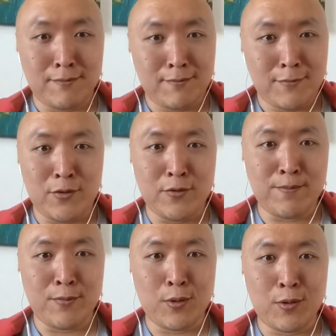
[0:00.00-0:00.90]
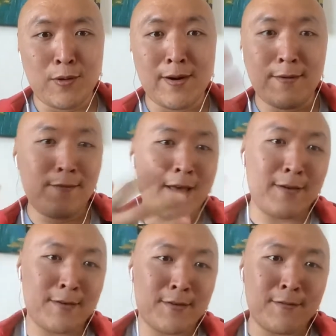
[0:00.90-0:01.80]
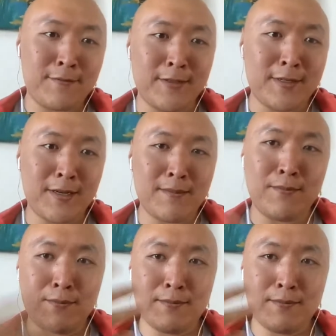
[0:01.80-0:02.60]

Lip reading: use more of that funding